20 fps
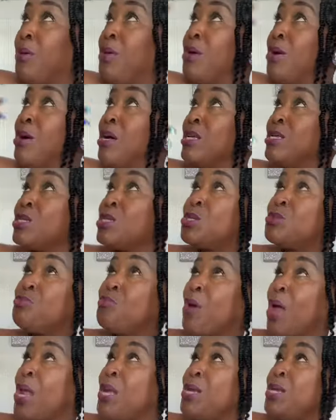here and
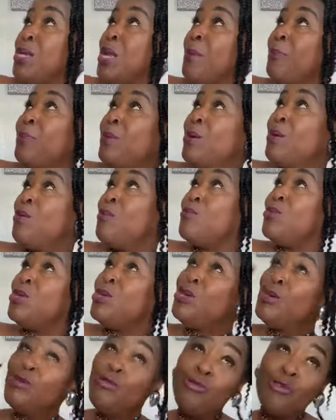sweating up here on
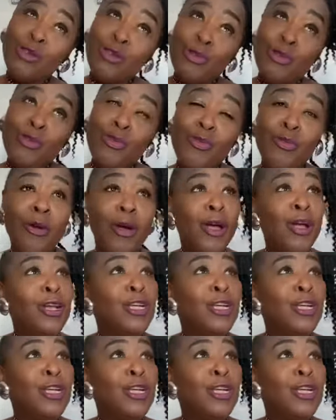YouTube,